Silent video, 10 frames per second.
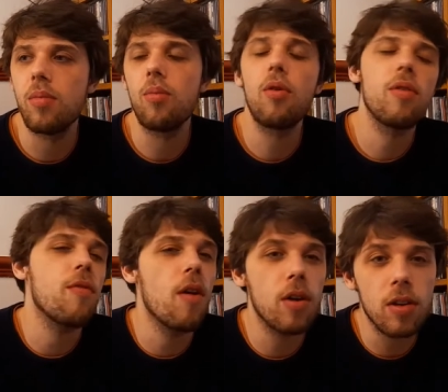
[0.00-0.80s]
more the
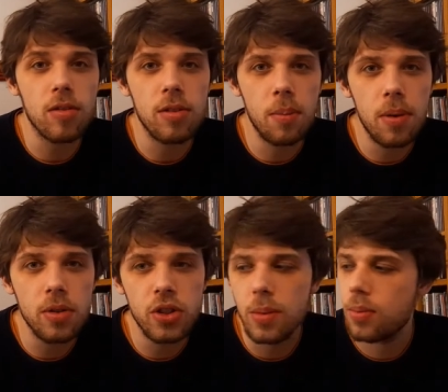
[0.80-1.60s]
focus on the
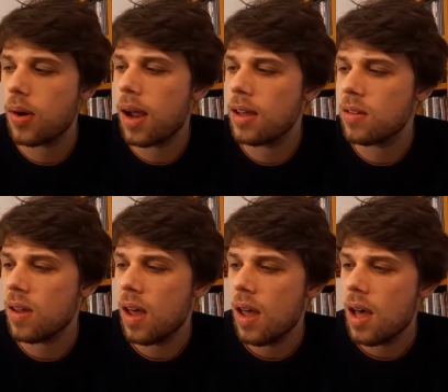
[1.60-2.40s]
BookTube prize,
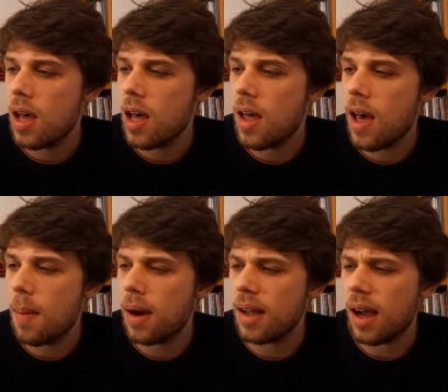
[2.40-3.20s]

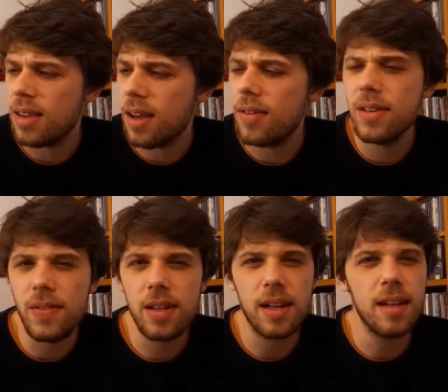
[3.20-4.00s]
but I definitely
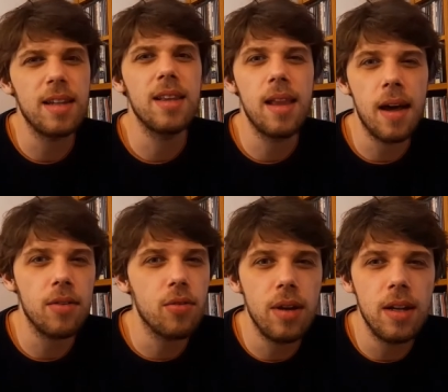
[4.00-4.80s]
feel like I did
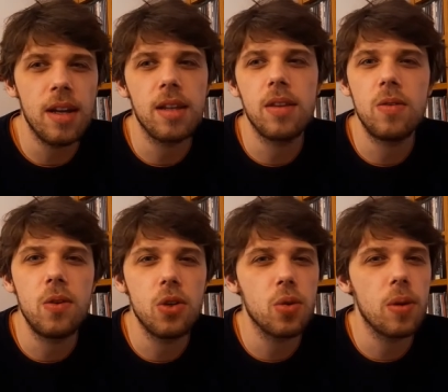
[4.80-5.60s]
less reading than
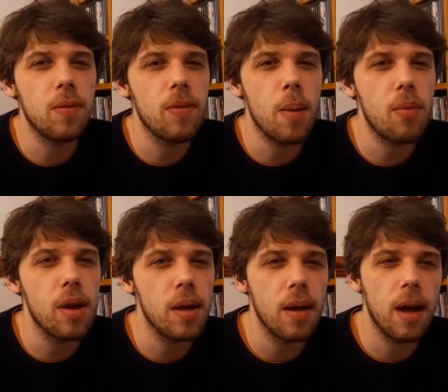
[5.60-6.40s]
usual in
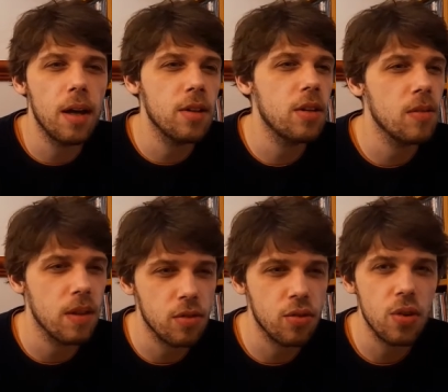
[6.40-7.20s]
February. I don't know if
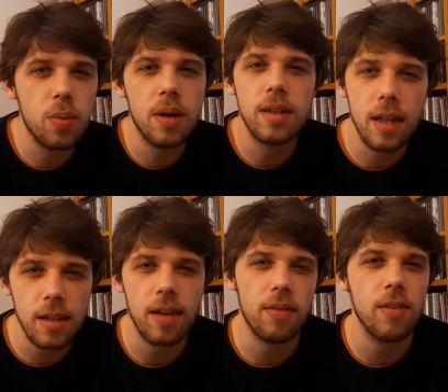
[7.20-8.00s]
that's true, but it
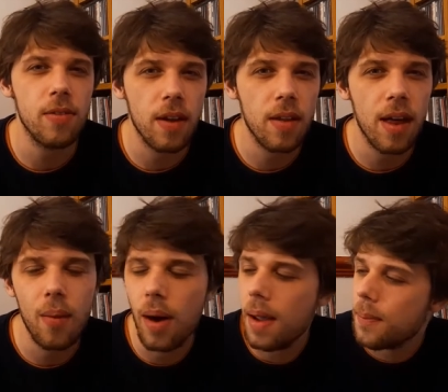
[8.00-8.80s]
definitely felt that
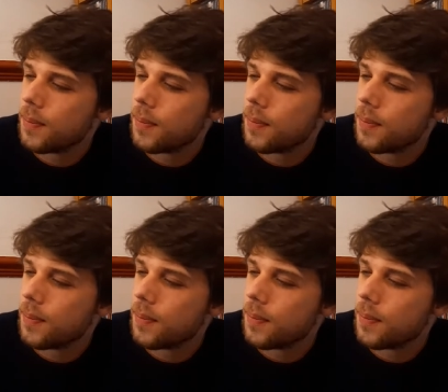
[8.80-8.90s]
way.